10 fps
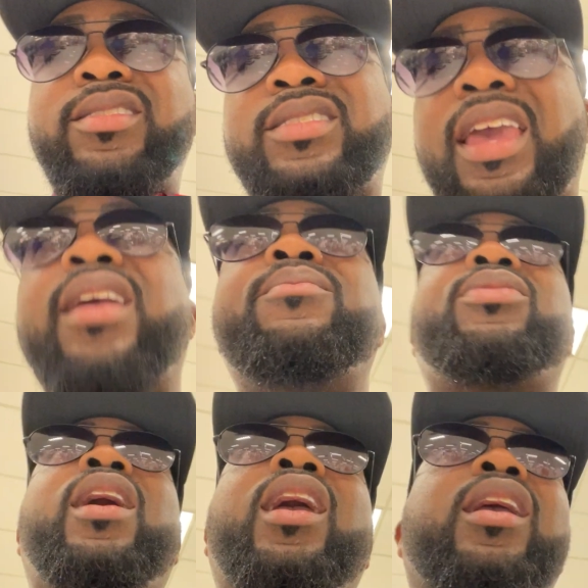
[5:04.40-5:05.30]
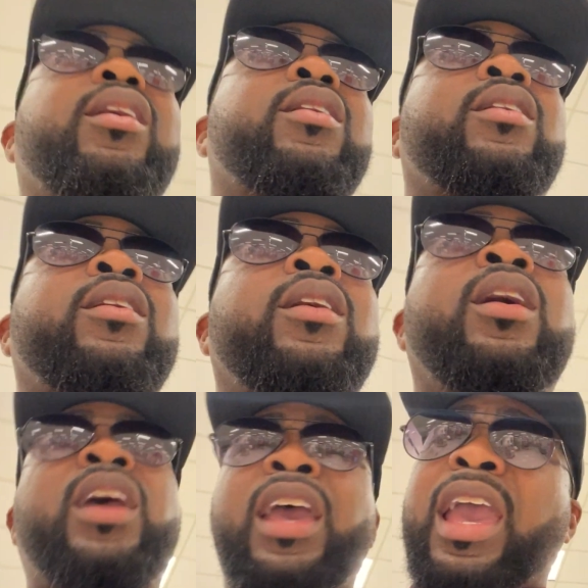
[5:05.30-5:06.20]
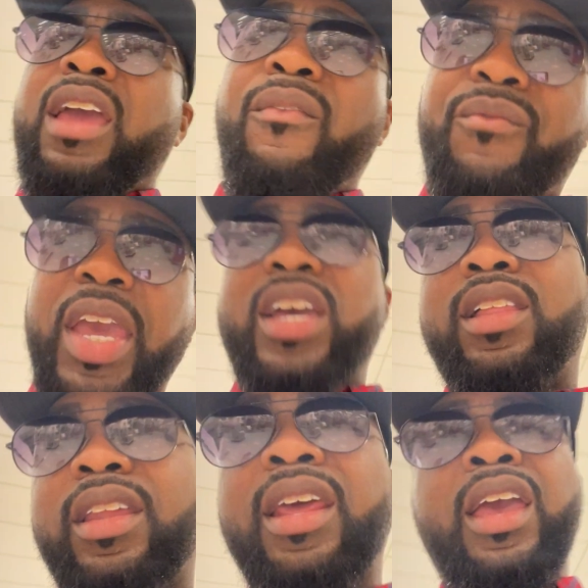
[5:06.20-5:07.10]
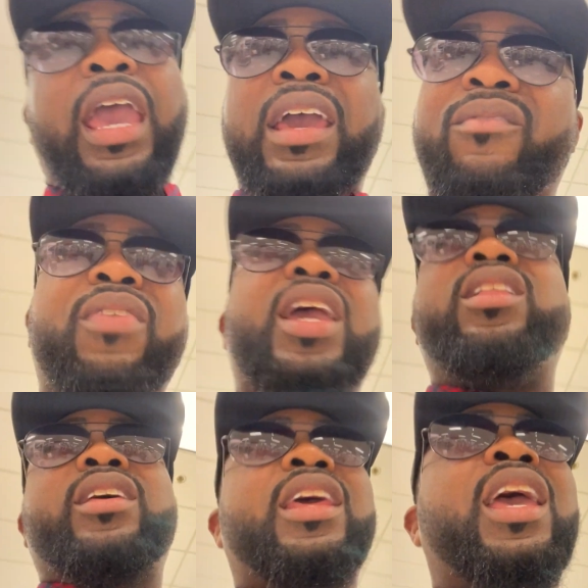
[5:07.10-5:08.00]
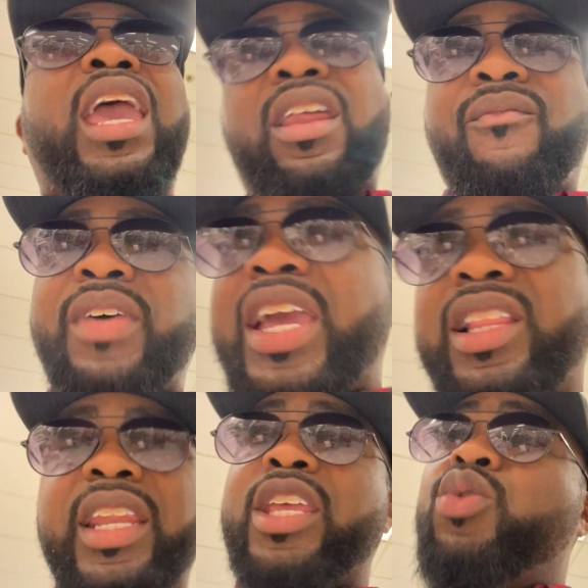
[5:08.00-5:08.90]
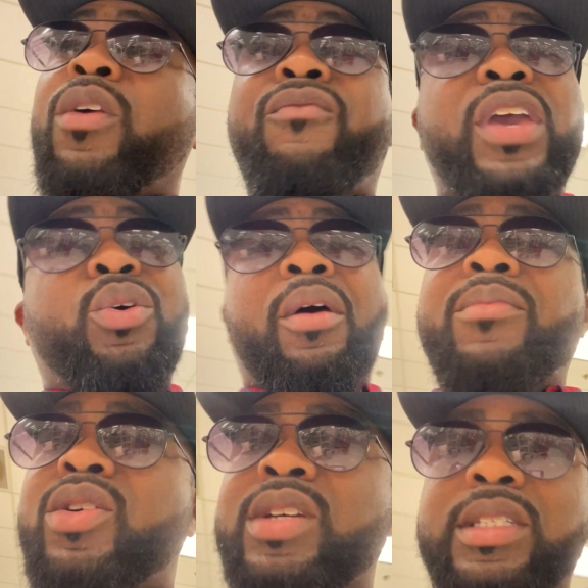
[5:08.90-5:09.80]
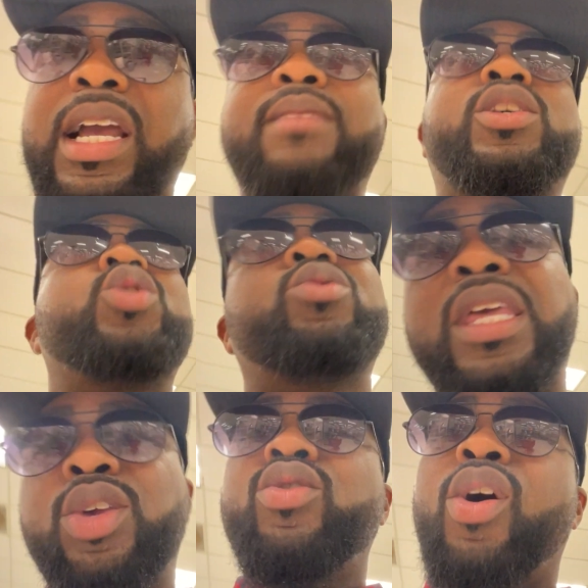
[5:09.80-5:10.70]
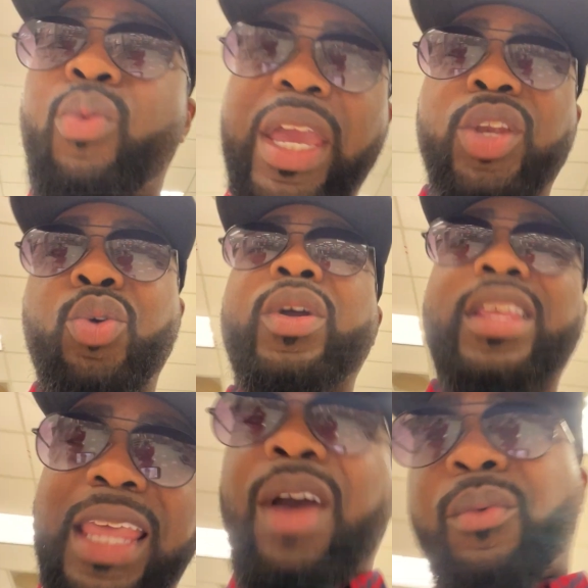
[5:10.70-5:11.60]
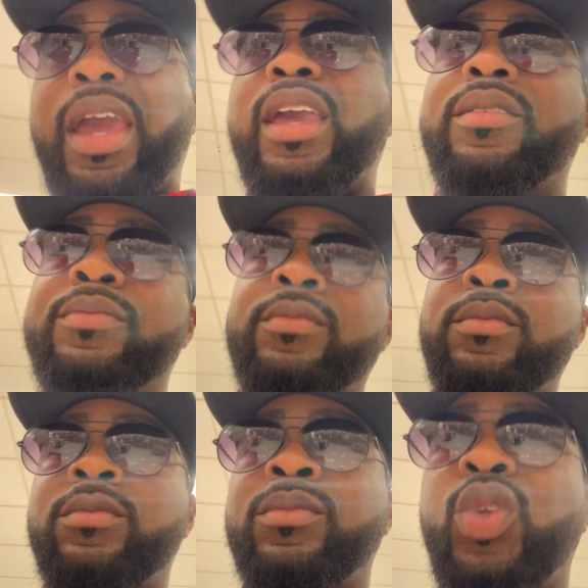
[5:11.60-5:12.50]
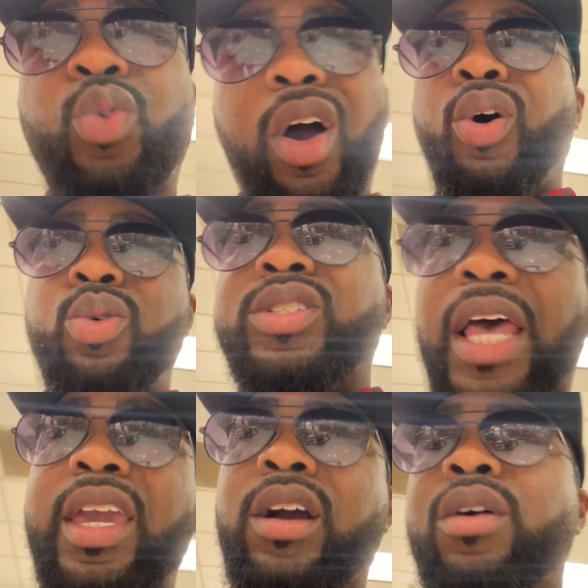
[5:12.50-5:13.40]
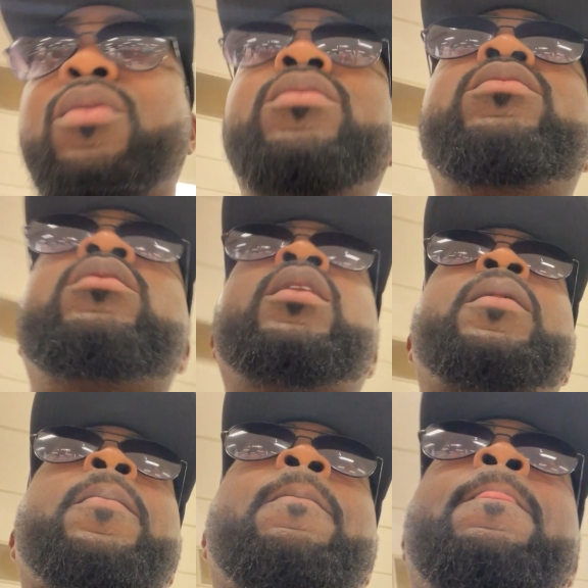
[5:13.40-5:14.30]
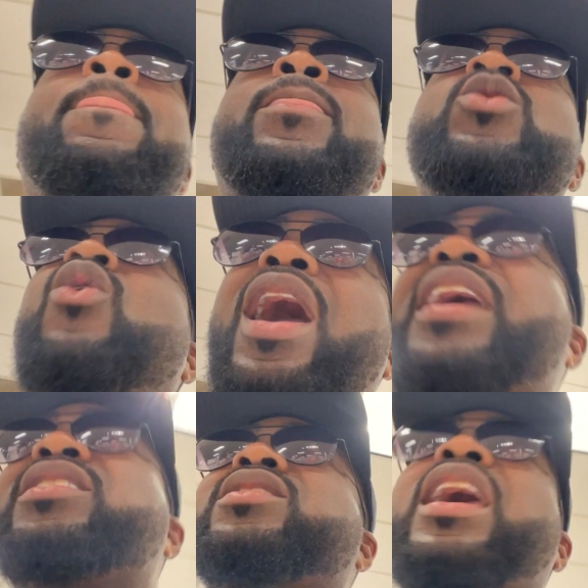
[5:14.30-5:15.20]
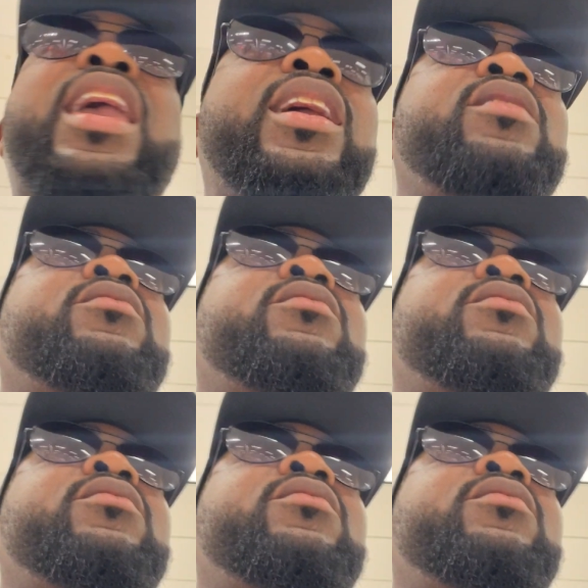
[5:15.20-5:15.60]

same thing and failing and failing and failing. And you didn't fail a million times and you think you're going to win doing it that way. You a whole psycho. You are insane.